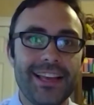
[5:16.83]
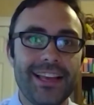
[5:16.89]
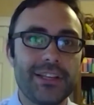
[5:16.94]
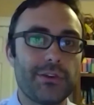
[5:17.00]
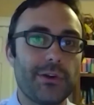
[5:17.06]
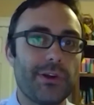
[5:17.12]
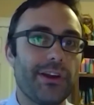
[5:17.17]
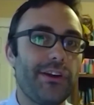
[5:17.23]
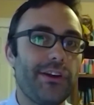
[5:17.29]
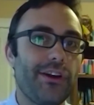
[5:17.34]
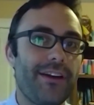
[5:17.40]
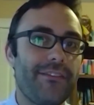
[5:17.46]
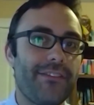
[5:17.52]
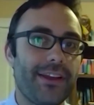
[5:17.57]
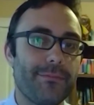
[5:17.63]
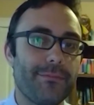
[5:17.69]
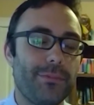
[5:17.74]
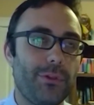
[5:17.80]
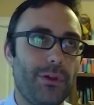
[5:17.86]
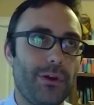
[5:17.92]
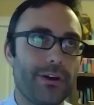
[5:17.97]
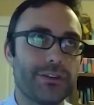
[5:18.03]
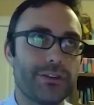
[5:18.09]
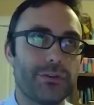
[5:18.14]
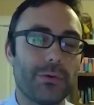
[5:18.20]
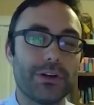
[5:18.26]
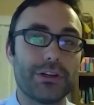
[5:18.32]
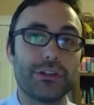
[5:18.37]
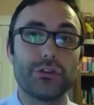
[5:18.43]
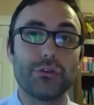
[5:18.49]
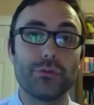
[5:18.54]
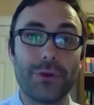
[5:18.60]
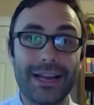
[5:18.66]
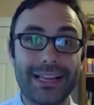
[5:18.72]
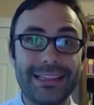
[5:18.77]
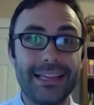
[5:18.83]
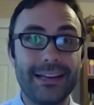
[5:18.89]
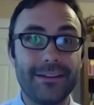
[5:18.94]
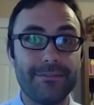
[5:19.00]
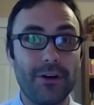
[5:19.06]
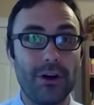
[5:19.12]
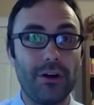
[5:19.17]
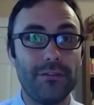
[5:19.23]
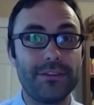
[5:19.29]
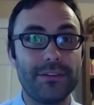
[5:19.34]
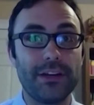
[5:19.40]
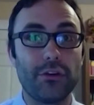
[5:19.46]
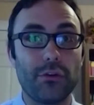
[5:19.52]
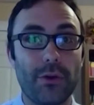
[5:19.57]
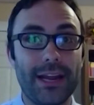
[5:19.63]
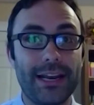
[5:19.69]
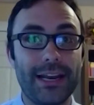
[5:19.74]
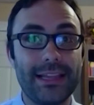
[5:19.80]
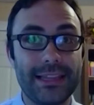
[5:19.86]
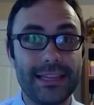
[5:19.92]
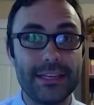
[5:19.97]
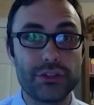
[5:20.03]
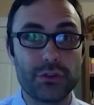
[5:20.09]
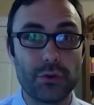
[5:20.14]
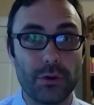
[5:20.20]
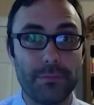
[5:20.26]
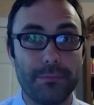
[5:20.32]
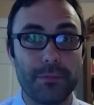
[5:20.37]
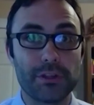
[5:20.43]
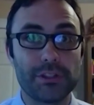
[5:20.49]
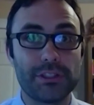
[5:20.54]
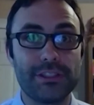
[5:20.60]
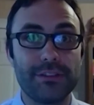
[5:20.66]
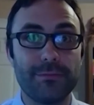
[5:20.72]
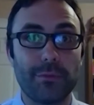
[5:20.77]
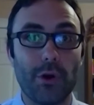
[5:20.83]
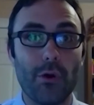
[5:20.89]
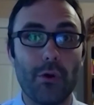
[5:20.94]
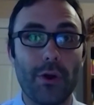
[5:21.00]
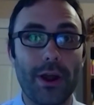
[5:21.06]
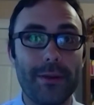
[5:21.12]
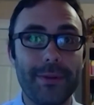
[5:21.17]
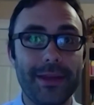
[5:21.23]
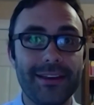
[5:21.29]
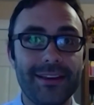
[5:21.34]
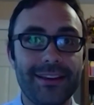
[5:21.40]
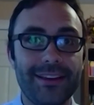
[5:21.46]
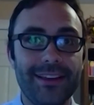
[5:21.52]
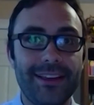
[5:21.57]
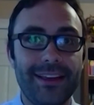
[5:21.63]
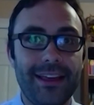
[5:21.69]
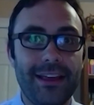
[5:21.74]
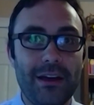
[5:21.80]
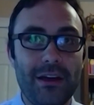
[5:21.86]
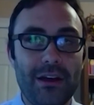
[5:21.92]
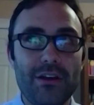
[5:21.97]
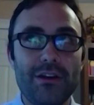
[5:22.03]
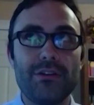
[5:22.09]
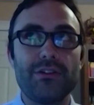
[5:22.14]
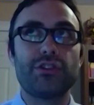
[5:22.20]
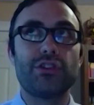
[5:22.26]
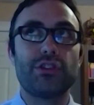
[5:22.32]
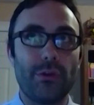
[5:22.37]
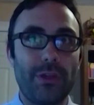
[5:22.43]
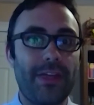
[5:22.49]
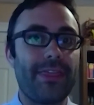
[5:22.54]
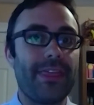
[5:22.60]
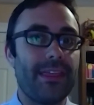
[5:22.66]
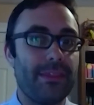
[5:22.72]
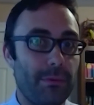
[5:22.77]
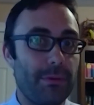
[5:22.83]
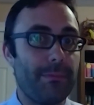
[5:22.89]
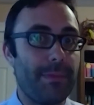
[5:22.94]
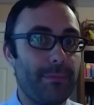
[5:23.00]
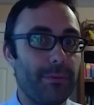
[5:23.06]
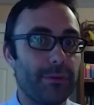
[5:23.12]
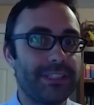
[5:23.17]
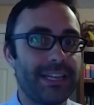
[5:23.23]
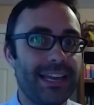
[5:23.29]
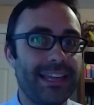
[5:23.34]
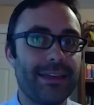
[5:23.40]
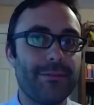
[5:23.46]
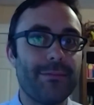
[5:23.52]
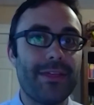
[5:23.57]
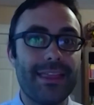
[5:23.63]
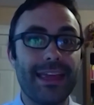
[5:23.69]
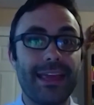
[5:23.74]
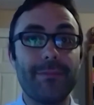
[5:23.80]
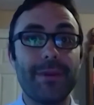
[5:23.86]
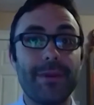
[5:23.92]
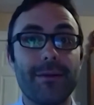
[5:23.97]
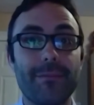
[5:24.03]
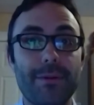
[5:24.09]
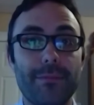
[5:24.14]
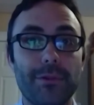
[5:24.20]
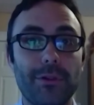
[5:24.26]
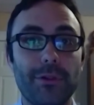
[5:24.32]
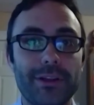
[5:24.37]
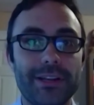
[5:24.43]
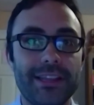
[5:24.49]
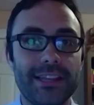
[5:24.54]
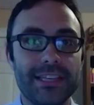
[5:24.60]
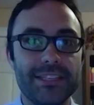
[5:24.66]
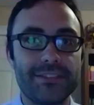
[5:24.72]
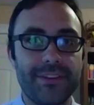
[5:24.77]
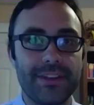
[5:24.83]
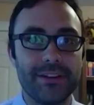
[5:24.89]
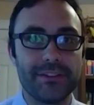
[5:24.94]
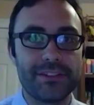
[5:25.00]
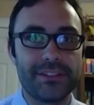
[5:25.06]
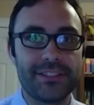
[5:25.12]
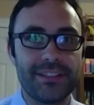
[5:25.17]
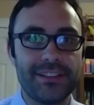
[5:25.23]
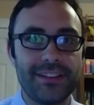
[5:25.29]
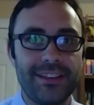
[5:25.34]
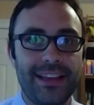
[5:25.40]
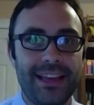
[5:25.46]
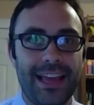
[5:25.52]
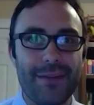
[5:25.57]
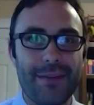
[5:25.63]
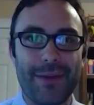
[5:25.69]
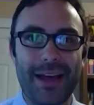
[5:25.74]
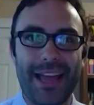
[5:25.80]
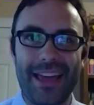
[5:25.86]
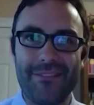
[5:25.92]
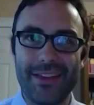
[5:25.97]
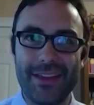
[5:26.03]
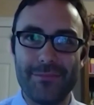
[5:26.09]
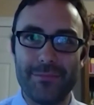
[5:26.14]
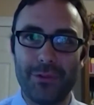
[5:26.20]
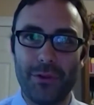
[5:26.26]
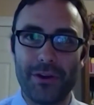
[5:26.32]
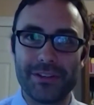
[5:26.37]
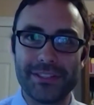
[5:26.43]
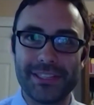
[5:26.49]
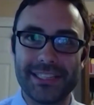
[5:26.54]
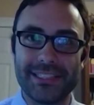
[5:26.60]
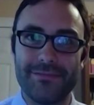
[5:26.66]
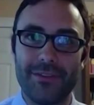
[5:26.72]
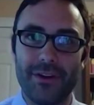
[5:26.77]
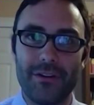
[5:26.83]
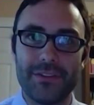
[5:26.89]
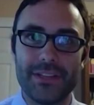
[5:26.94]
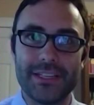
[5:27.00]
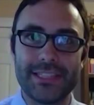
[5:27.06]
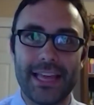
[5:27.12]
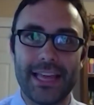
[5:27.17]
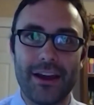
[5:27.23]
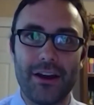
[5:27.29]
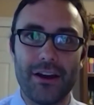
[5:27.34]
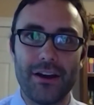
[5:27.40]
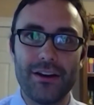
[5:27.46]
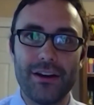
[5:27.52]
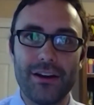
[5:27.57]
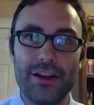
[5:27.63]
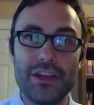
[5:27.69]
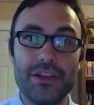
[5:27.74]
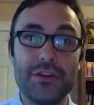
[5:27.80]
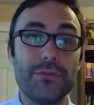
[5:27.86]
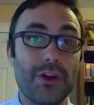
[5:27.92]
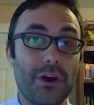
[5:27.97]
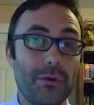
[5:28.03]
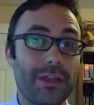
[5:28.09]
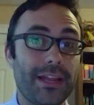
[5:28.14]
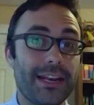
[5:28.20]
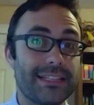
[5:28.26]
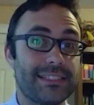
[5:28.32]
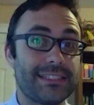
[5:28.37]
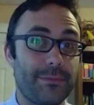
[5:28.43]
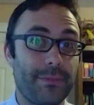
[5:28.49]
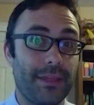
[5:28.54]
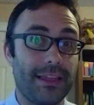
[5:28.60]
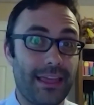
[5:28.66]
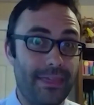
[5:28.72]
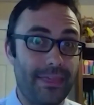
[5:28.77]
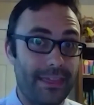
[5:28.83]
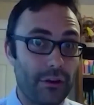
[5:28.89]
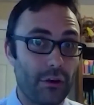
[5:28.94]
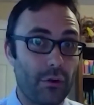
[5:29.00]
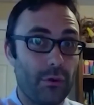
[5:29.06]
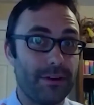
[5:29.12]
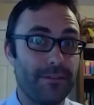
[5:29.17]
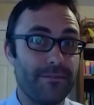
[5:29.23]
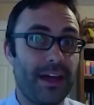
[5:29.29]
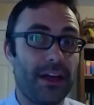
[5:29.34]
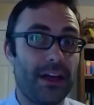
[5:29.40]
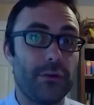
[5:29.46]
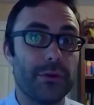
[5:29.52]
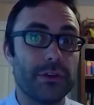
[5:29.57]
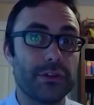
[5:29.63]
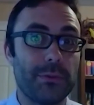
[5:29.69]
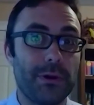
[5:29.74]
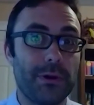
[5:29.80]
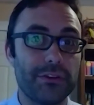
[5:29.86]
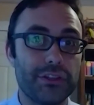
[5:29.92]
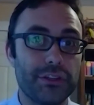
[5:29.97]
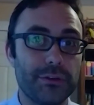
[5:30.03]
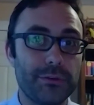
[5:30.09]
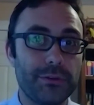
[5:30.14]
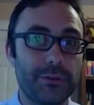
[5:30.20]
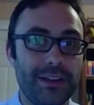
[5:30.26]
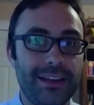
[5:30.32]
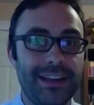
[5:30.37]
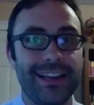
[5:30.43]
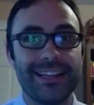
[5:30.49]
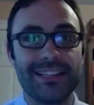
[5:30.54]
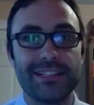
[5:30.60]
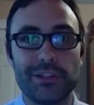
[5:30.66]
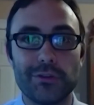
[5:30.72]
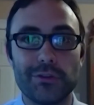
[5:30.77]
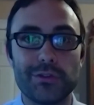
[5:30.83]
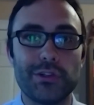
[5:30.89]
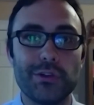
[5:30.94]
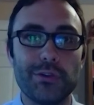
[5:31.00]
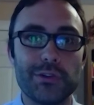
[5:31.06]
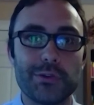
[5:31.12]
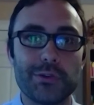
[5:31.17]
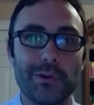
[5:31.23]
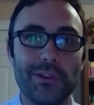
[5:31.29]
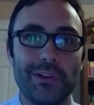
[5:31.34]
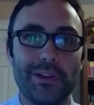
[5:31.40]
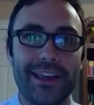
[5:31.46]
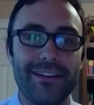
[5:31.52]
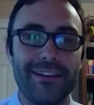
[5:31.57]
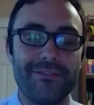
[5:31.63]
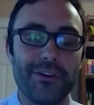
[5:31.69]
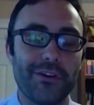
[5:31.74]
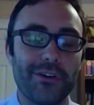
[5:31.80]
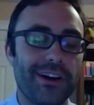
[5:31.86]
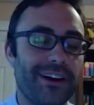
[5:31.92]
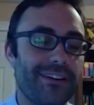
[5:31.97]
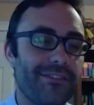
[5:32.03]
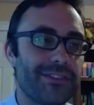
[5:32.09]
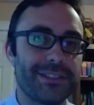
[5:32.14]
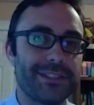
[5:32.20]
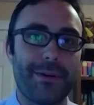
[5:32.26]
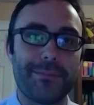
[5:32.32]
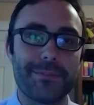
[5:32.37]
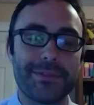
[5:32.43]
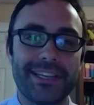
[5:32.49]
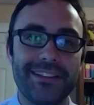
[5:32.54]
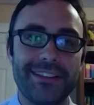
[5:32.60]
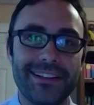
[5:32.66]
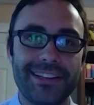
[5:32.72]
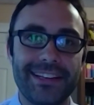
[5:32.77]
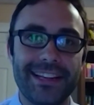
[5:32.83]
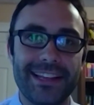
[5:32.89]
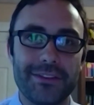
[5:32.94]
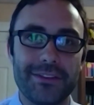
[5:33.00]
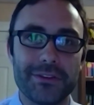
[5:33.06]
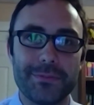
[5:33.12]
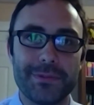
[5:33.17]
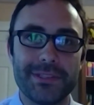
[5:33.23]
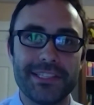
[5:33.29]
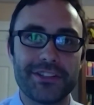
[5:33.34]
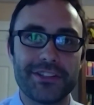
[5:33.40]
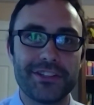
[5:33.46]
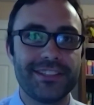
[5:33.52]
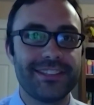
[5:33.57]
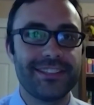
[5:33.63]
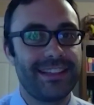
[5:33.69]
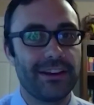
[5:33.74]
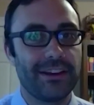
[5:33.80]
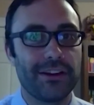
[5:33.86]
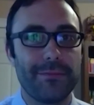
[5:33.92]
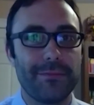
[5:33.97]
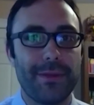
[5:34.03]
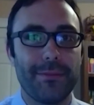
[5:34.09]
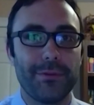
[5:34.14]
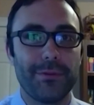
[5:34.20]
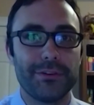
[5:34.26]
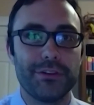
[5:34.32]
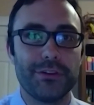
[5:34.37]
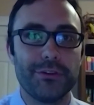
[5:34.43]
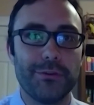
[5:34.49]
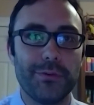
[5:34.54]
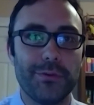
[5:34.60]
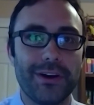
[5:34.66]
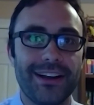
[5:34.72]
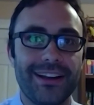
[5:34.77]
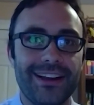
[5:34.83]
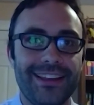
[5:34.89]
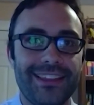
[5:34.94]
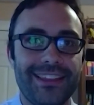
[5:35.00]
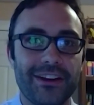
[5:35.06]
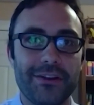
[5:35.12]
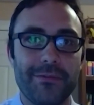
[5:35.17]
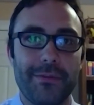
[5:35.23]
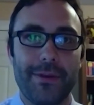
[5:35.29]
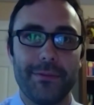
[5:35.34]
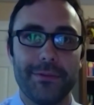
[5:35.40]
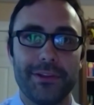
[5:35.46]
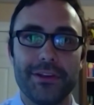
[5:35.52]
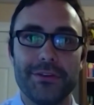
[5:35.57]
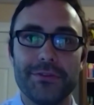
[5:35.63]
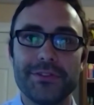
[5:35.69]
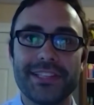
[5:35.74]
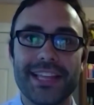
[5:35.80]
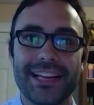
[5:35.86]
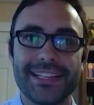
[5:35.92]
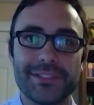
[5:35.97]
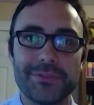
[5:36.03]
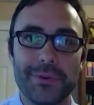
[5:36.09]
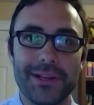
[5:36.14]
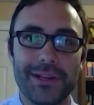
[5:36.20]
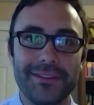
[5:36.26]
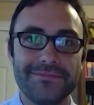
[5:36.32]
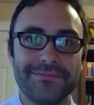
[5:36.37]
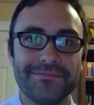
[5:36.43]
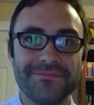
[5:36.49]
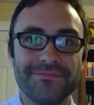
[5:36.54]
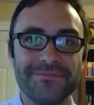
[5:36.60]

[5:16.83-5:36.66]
So here you're having employers who are directly involved in creating these short bursts of programming, so that then when people take them, they can become employed in these fields. And by having employers as involved as they are, you know that it's something that they're going to value as well too. And so students who are looking for some upskilling to get those positions, they're going to be able to use that as well.